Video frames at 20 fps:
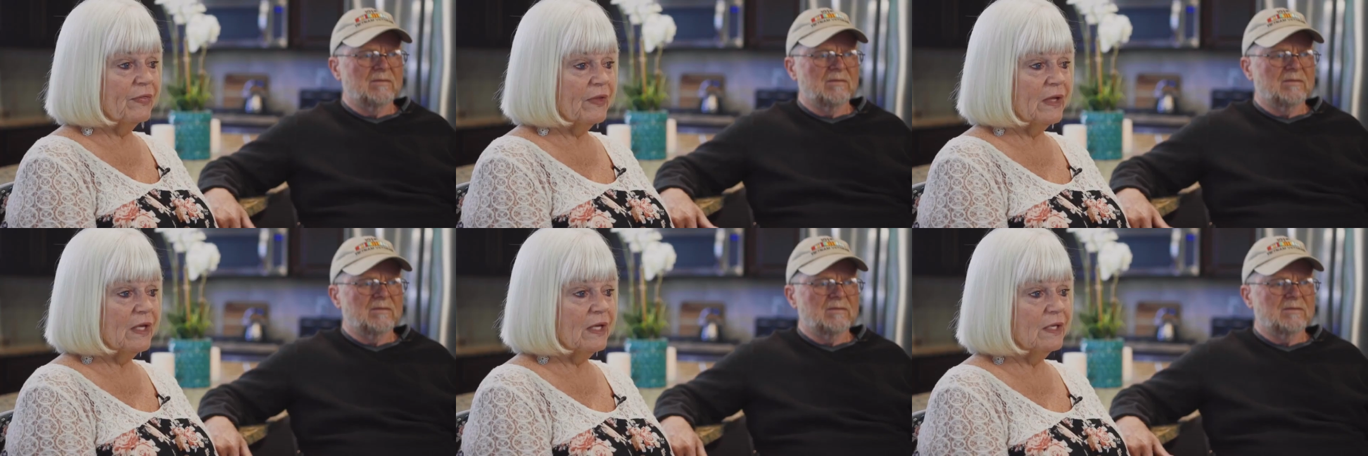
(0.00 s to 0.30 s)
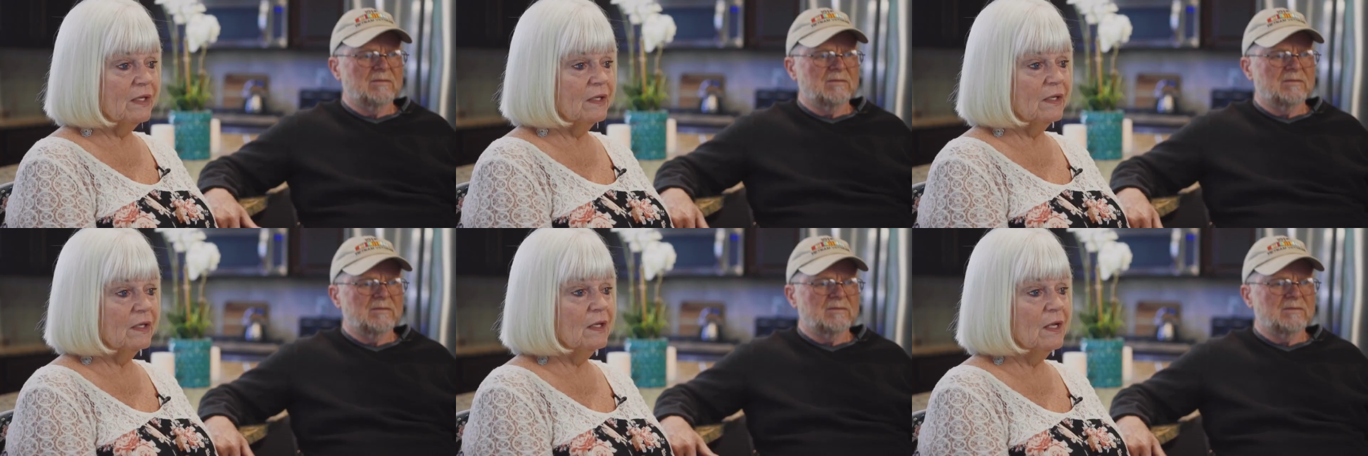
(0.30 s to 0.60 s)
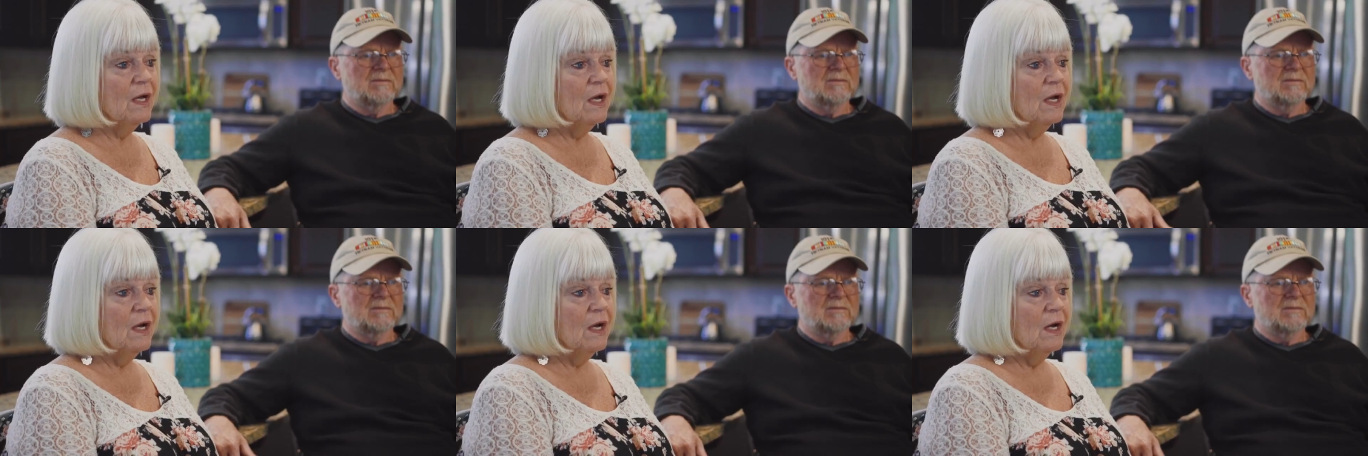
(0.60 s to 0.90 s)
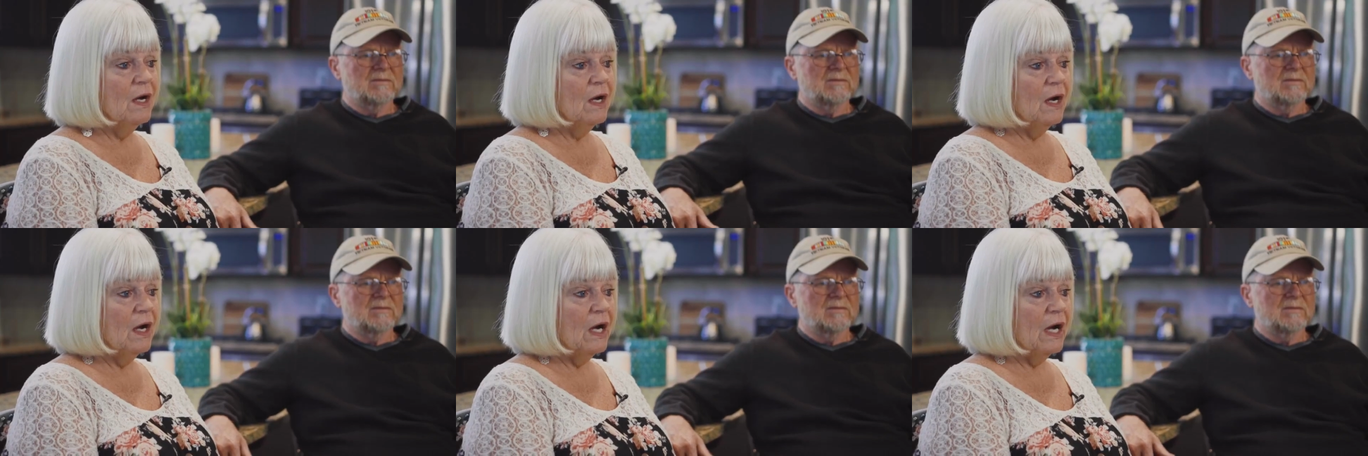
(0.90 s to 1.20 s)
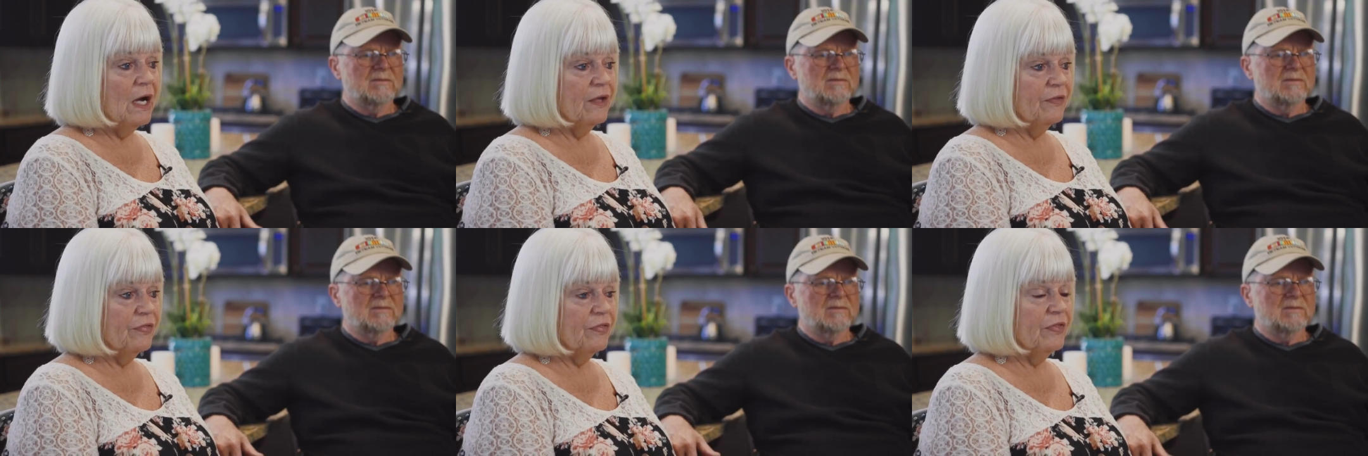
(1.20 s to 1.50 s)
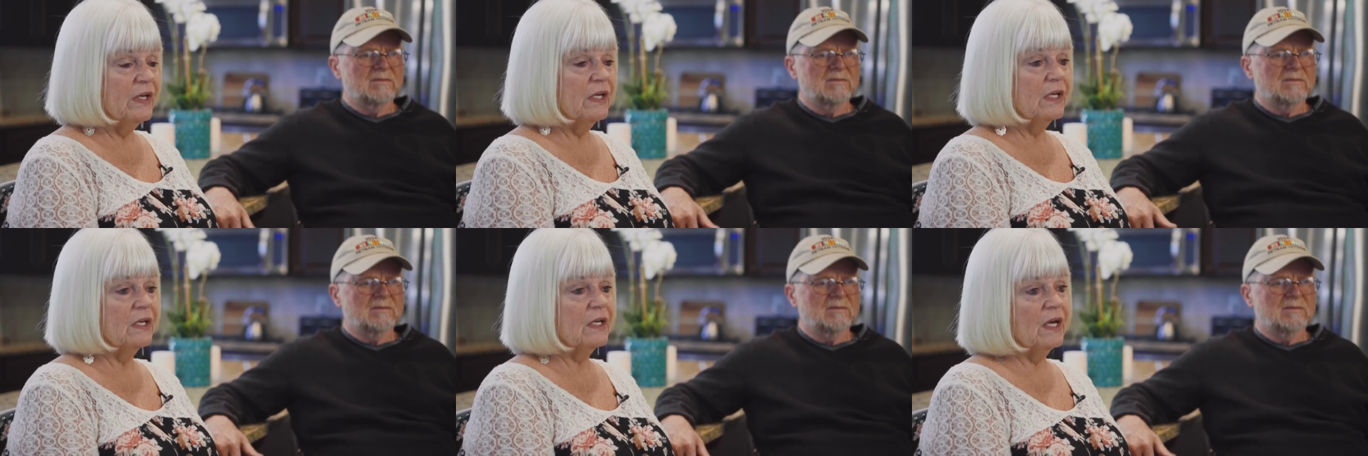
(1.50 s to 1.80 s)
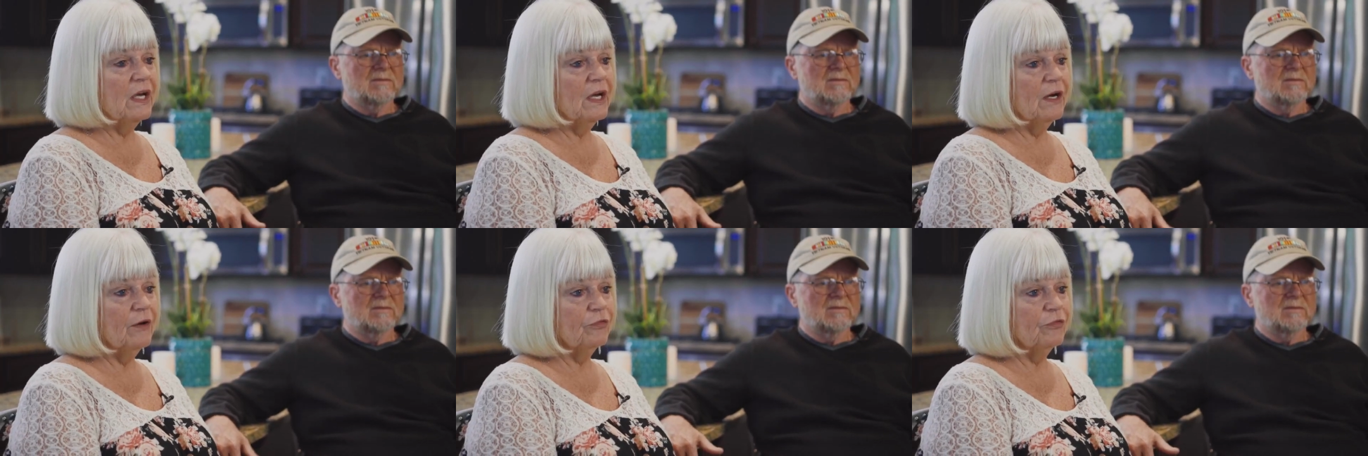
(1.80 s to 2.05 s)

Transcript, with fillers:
Speaker 1: but then I think